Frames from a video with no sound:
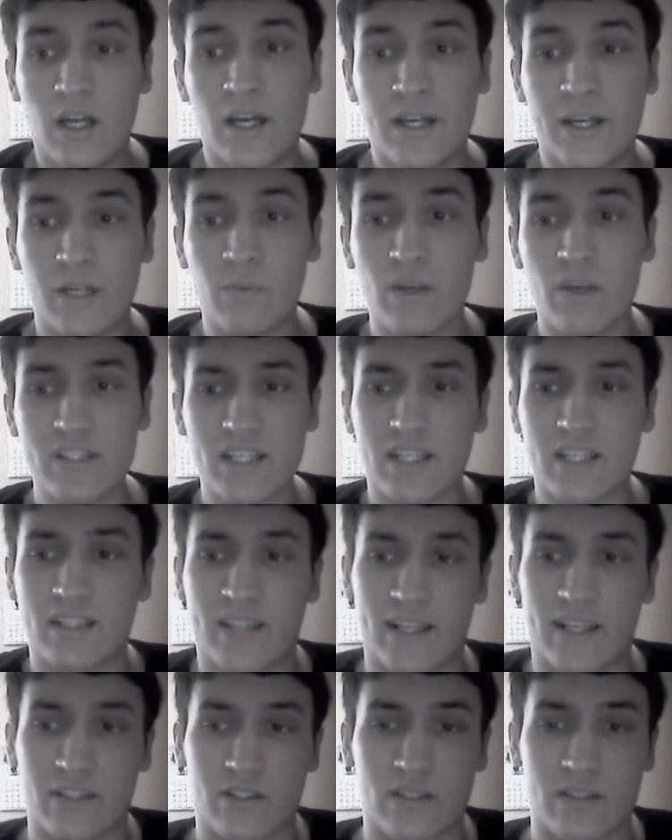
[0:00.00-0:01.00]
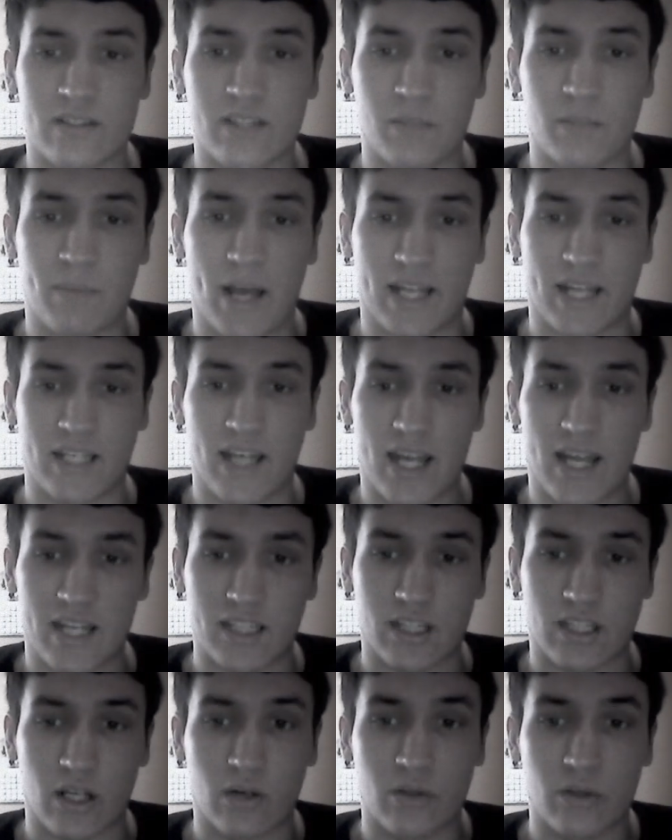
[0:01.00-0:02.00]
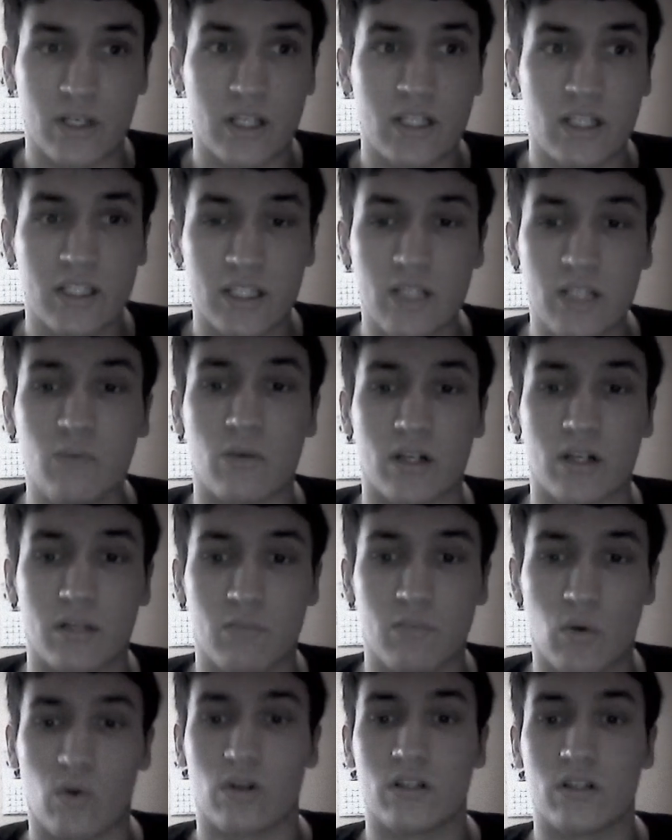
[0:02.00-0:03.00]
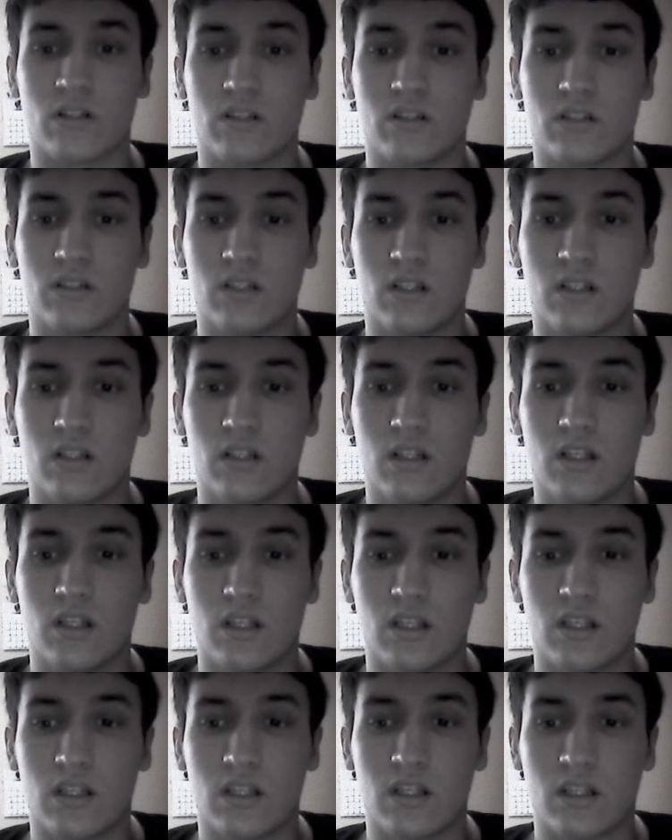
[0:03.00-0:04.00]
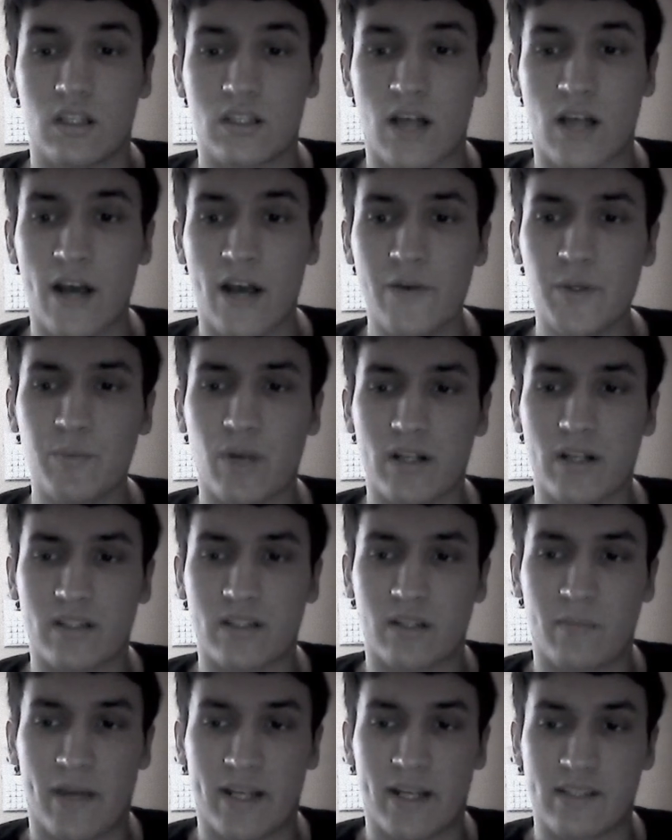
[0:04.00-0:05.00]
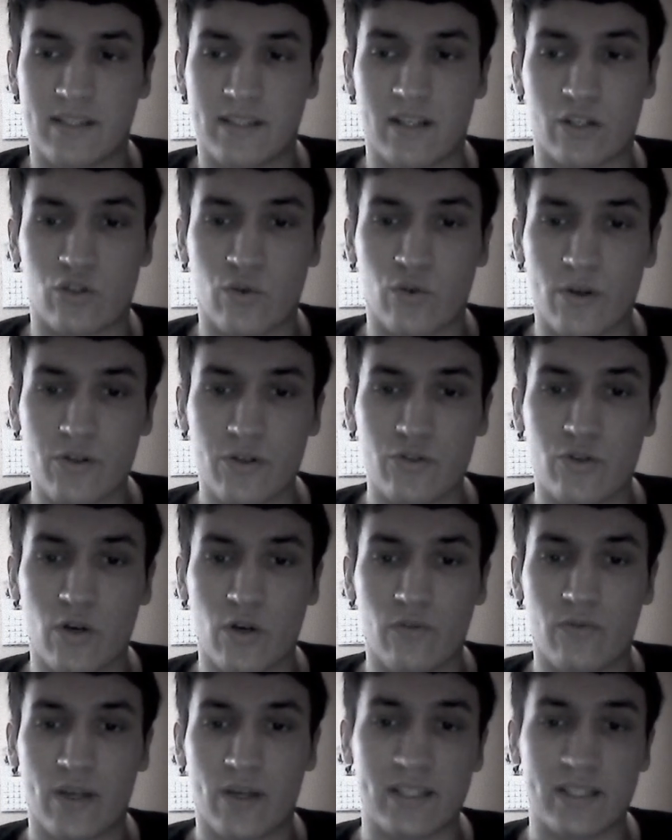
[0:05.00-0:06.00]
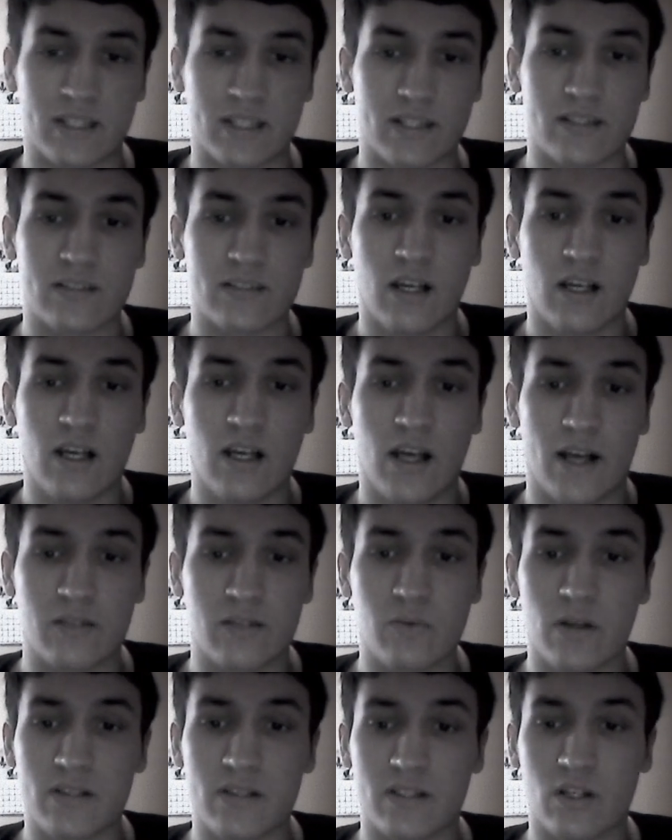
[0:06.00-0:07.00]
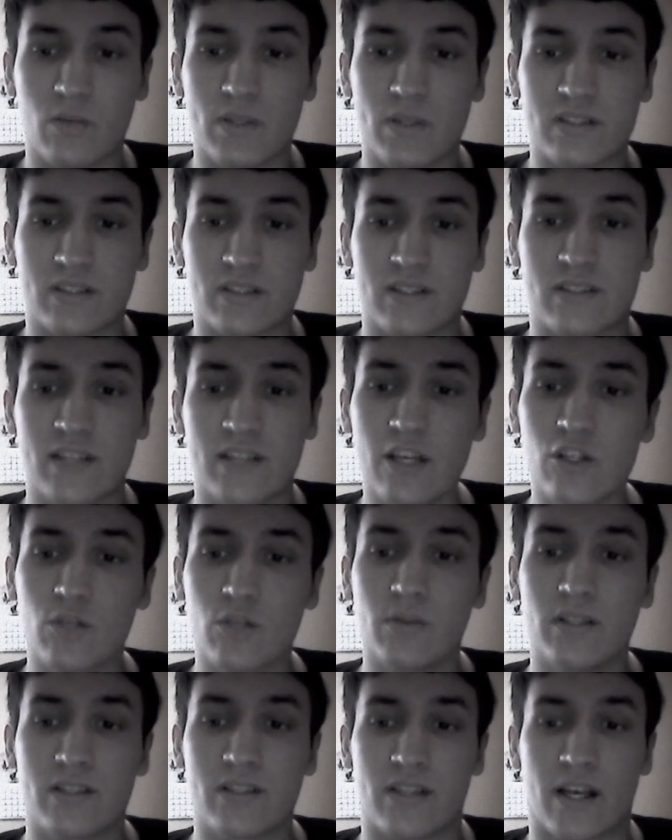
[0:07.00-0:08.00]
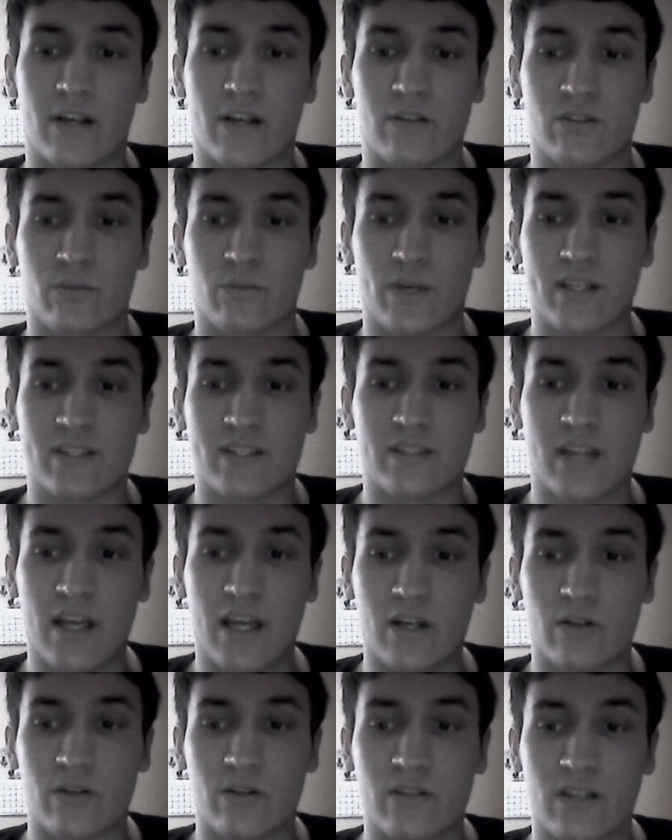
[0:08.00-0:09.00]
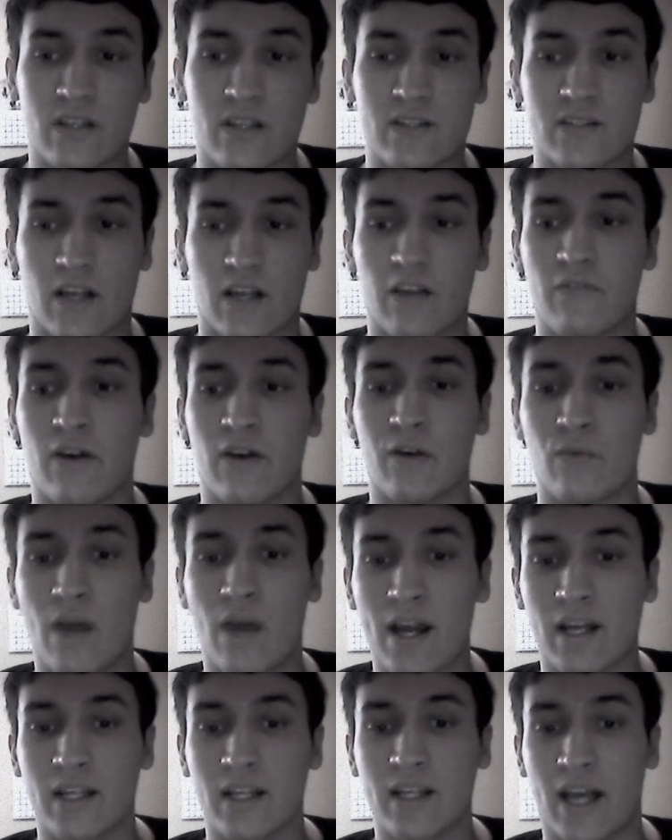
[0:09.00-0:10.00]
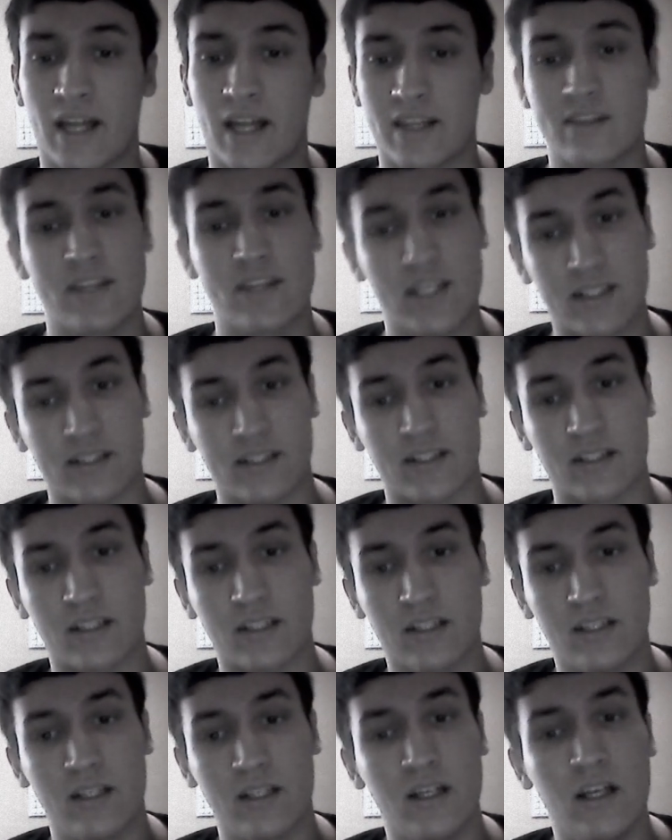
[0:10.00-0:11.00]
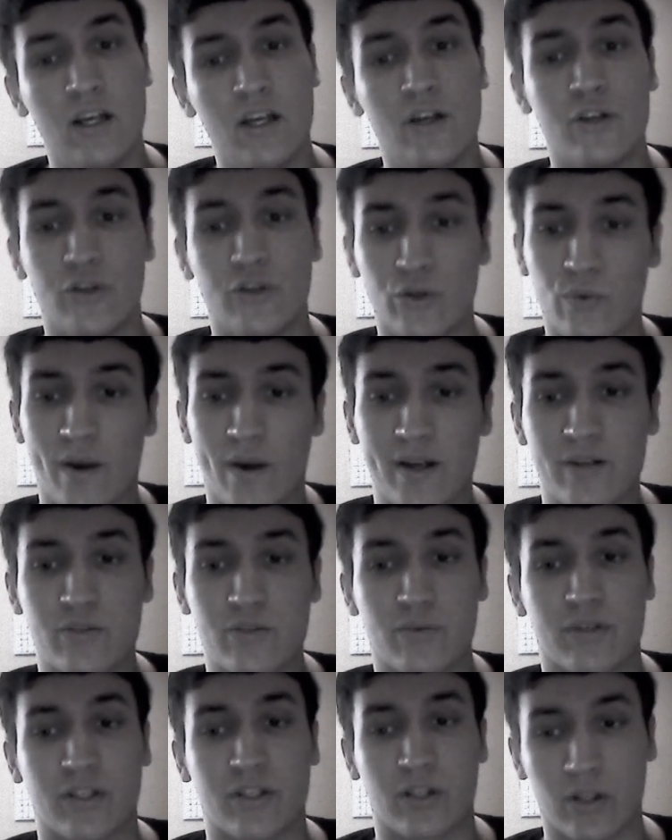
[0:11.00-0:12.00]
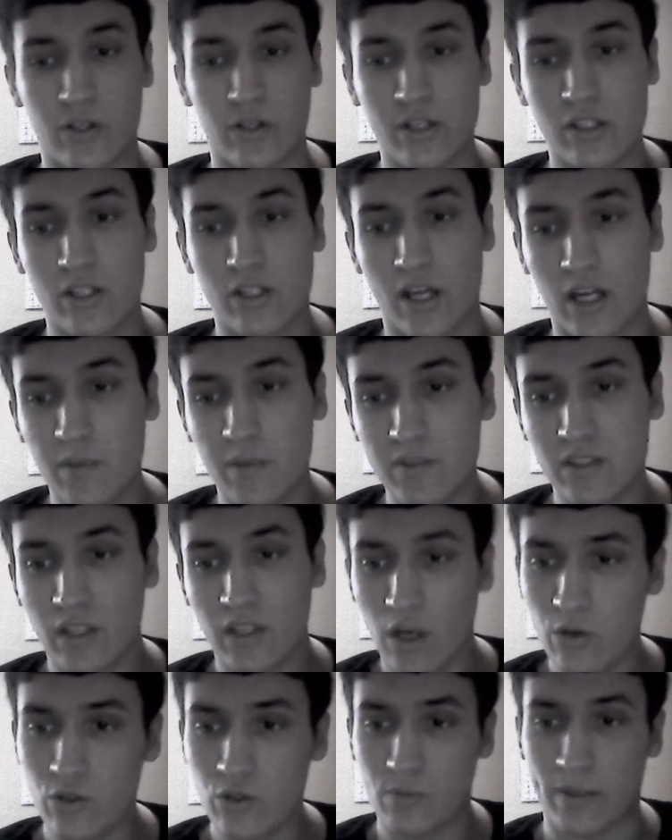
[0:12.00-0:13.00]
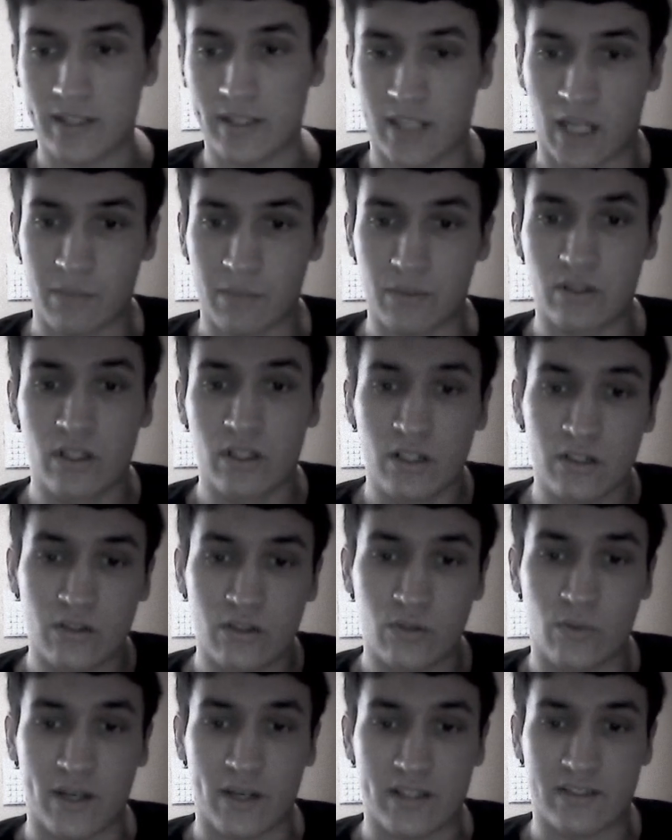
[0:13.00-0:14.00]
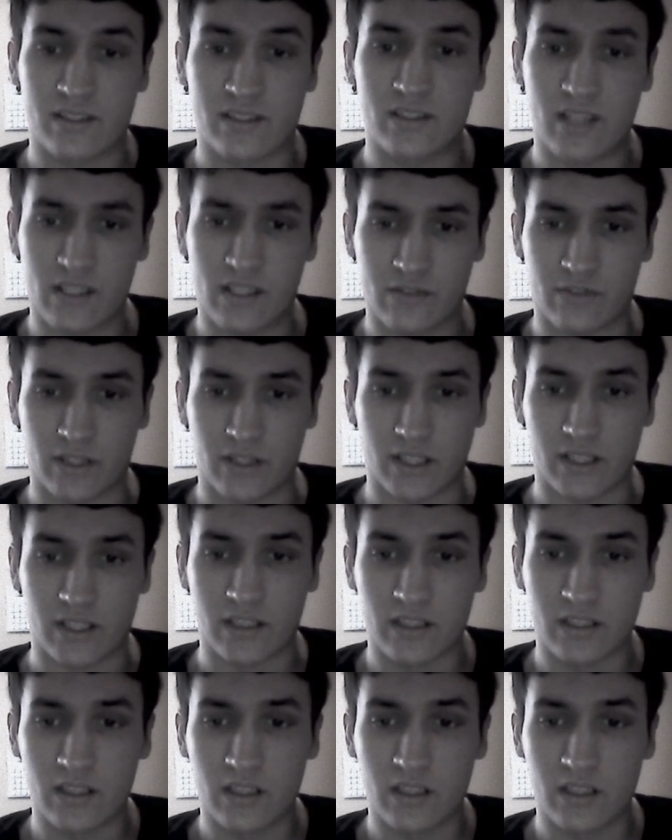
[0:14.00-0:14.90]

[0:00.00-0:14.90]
He wasn't content to just sit back and edit, though. He wanted more. His hiring brought to the magazine a treasure trove of ideas, as well as an almost insatiable desire to raise standards in sci-fi writing and thinking. New writers were encouraged and almost coached by Campbell to write successfully.